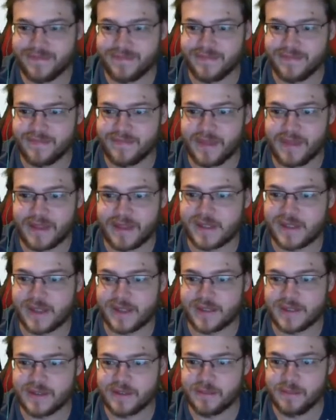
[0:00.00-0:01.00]
Makes
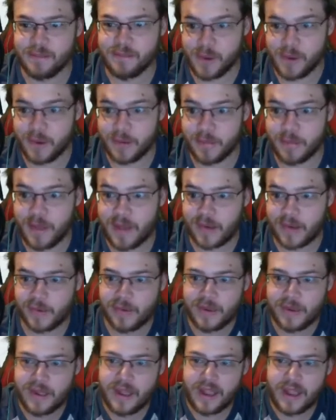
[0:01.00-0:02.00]
sense. Build and battle.
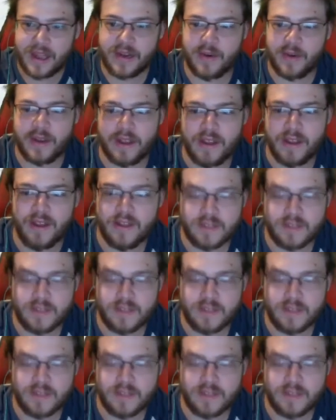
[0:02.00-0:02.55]
Anyway,